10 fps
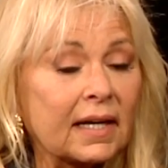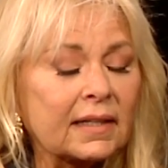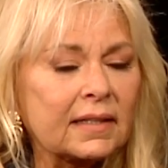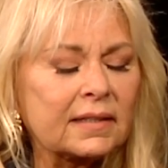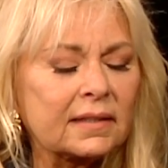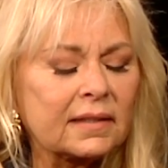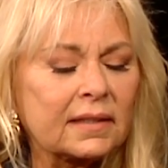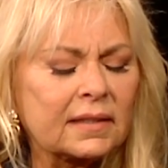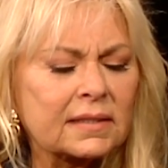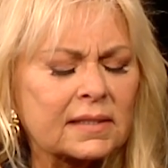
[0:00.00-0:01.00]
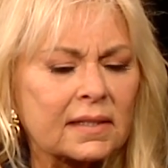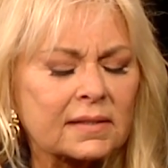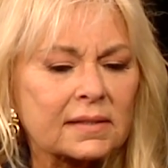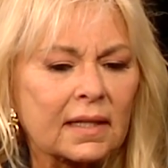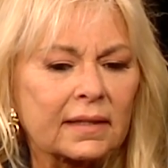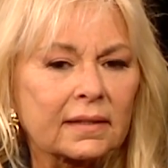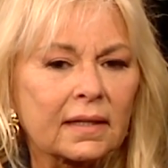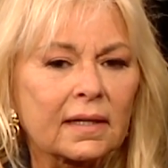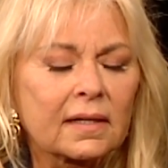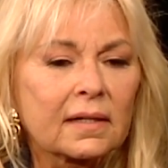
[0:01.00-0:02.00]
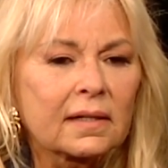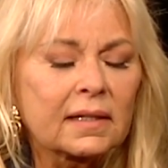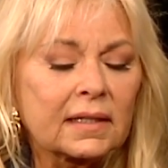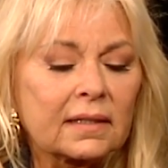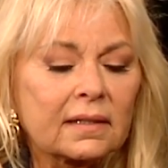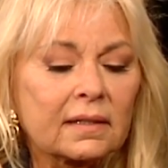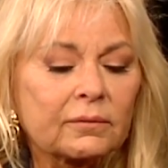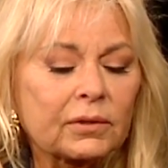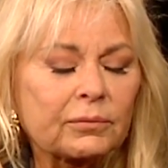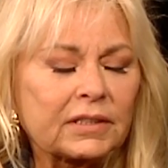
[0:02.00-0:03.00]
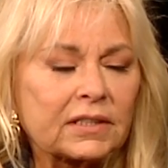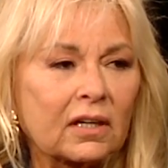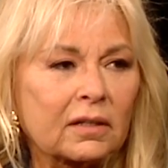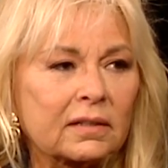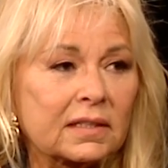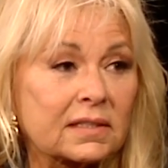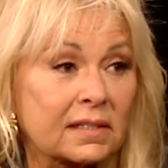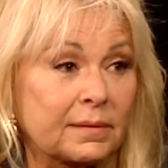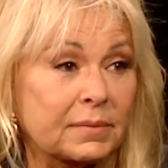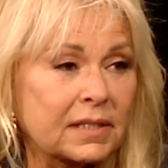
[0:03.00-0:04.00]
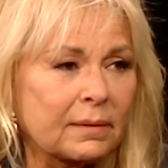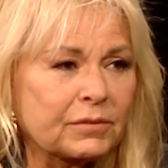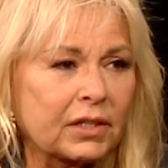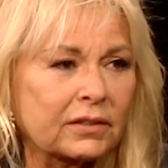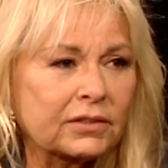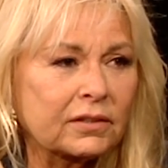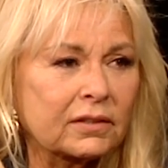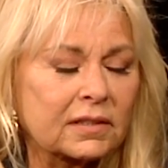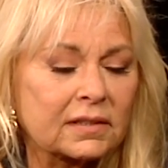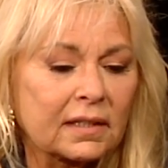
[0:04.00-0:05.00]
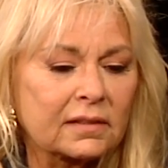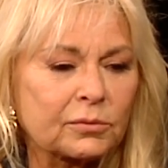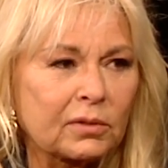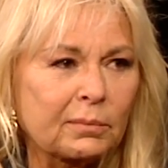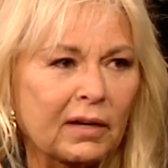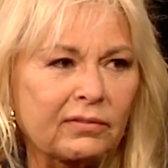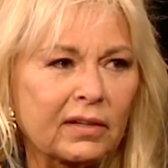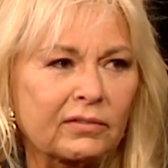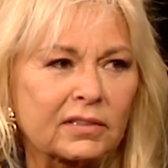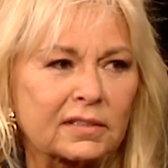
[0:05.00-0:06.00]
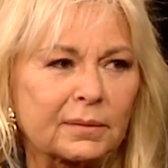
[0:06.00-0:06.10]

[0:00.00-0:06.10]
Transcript: that. He he says like. Uh, when we talk at this same subject, you know, because it's one of my favorite